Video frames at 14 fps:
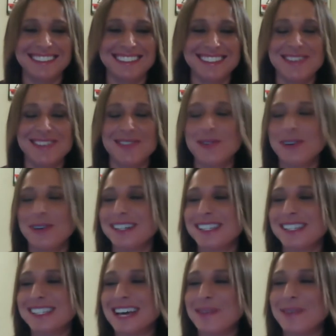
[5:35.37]
Of course.
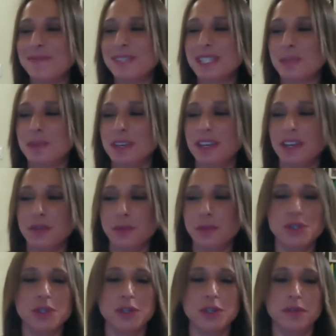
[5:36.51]
Speaking of your musical
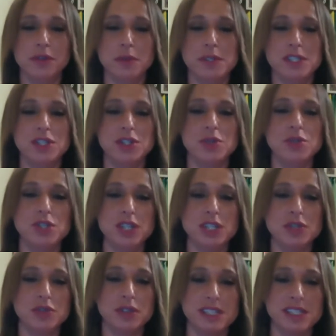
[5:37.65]
influences, you just
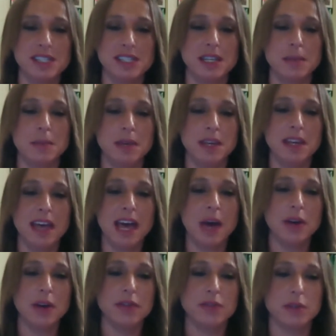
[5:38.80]
released an EP. How have
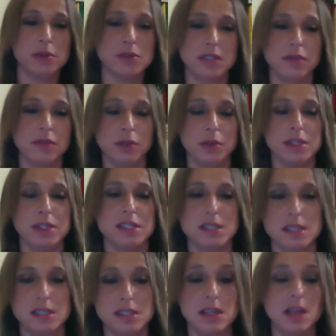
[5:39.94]
those influences,
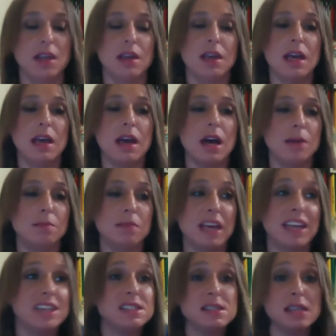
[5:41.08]
I guess,
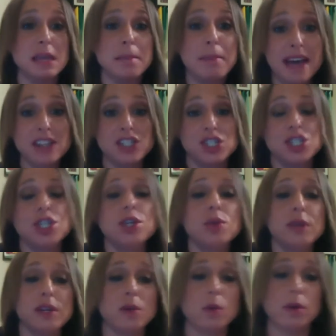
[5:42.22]
impacted you in
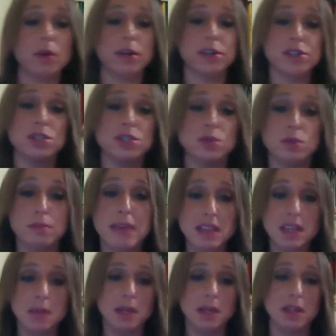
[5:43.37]
order to make the EP
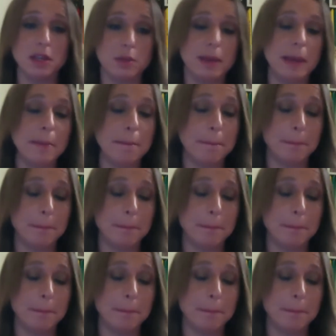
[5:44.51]
that you made?